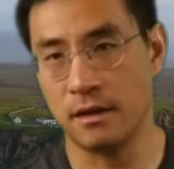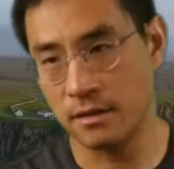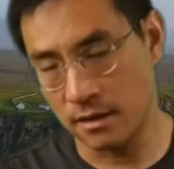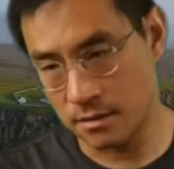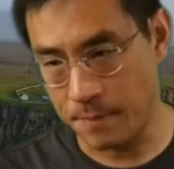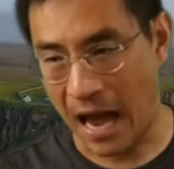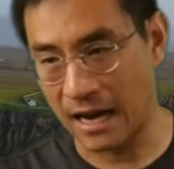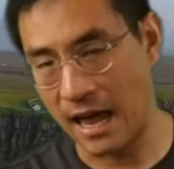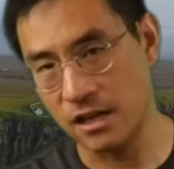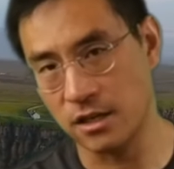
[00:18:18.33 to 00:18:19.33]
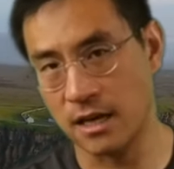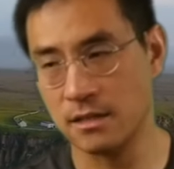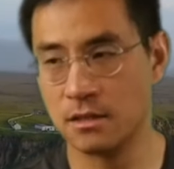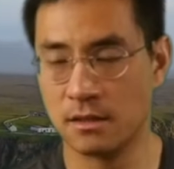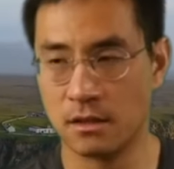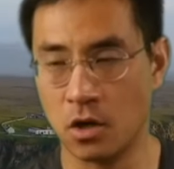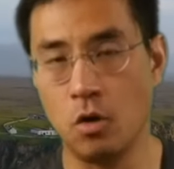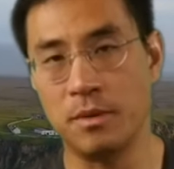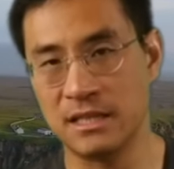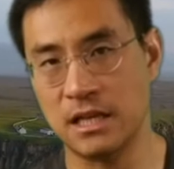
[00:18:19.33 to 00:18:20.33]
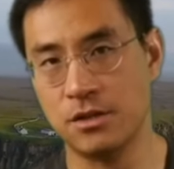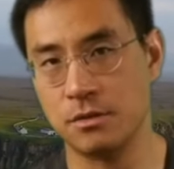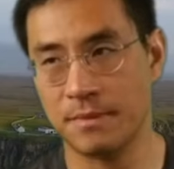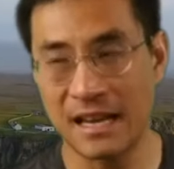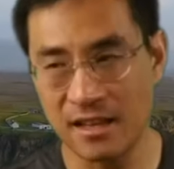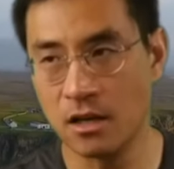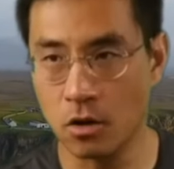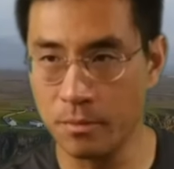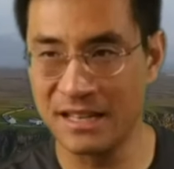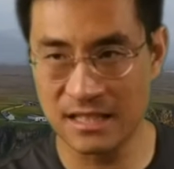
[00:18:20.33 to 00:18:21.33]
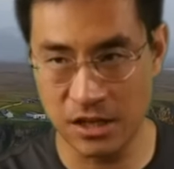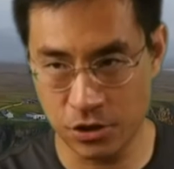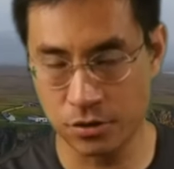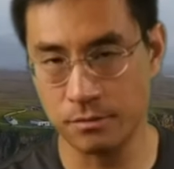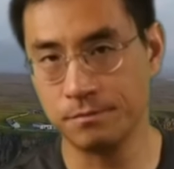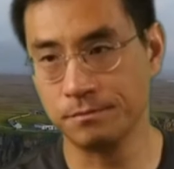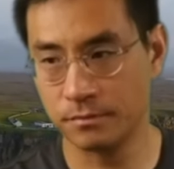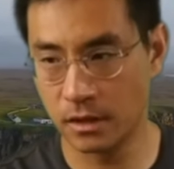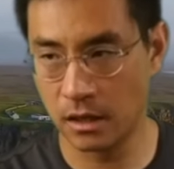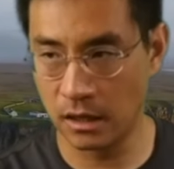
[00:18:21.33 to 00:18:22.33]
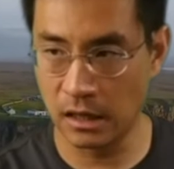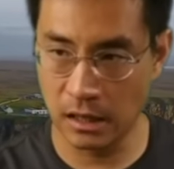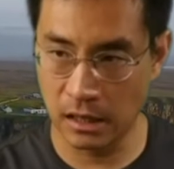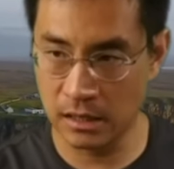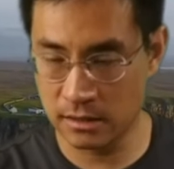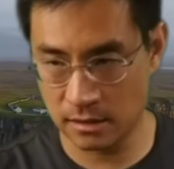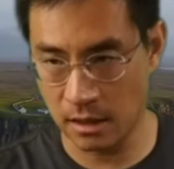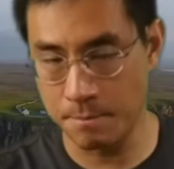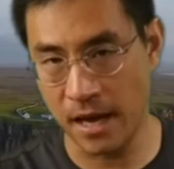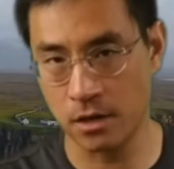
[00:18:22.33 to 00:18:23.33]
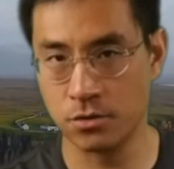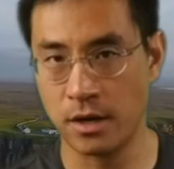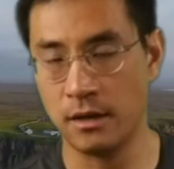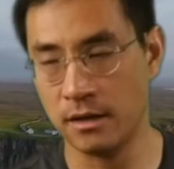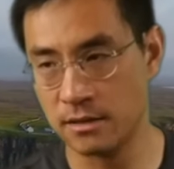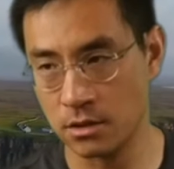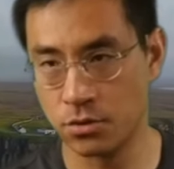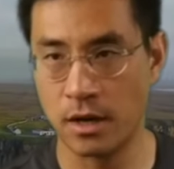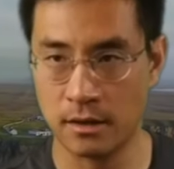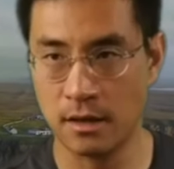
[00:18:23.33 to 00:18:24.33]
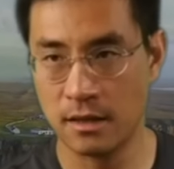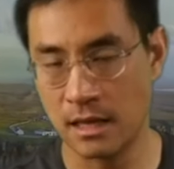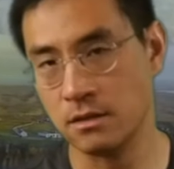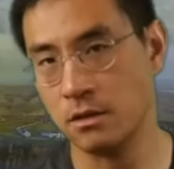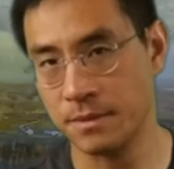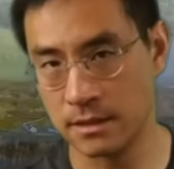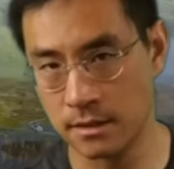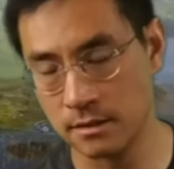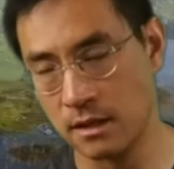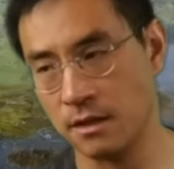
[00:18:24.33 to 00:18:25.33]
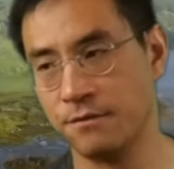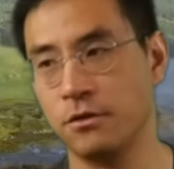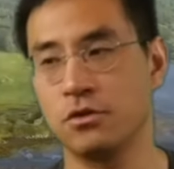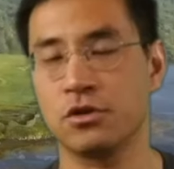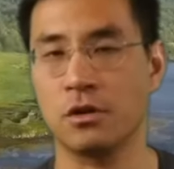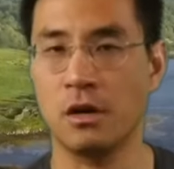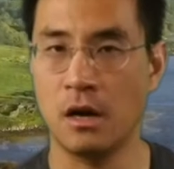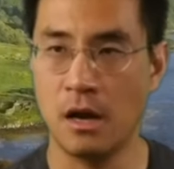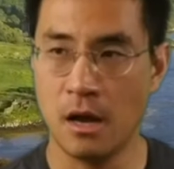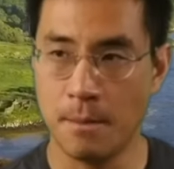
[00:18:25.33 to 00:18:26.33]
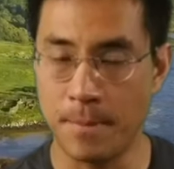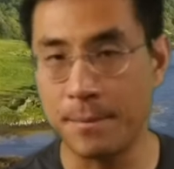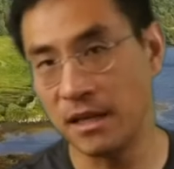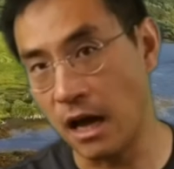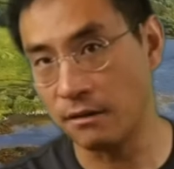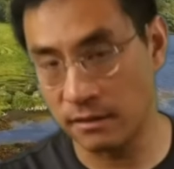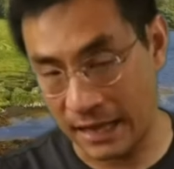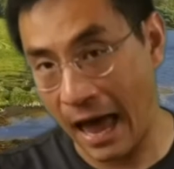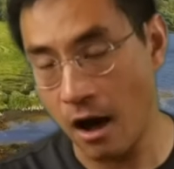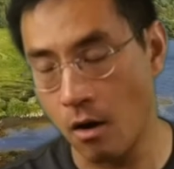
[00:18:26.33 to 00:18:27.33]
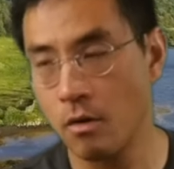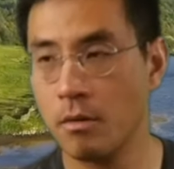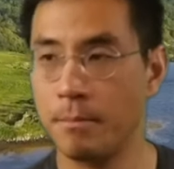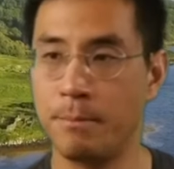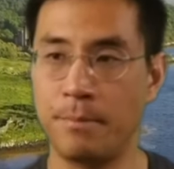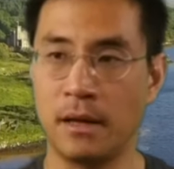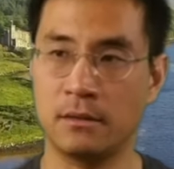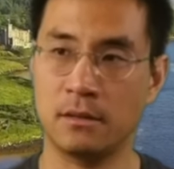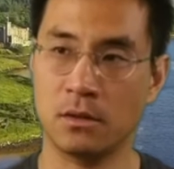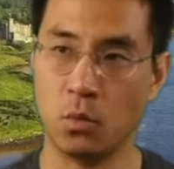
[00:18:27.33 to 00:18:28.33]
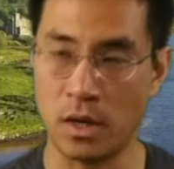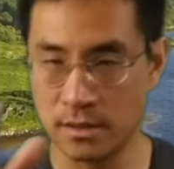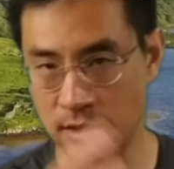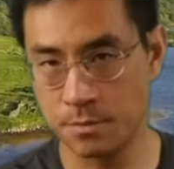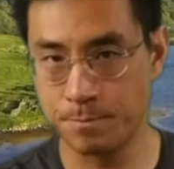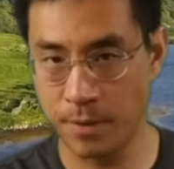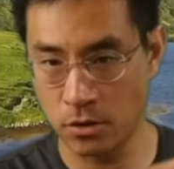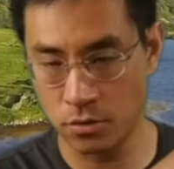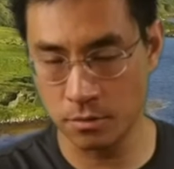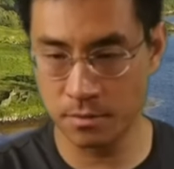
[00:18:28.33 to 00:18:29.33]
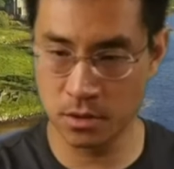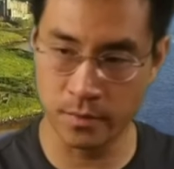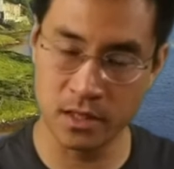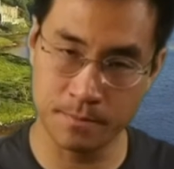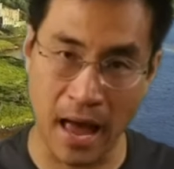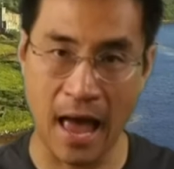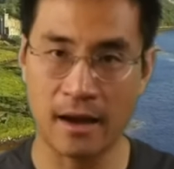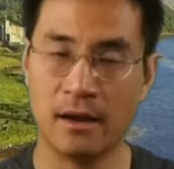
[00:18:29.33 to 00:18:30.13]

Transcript: this backlash against globalization. But I think globalization is a mega trend, is the trend that's going to persist in the future. Maybe not now, but once this pendulum swings back,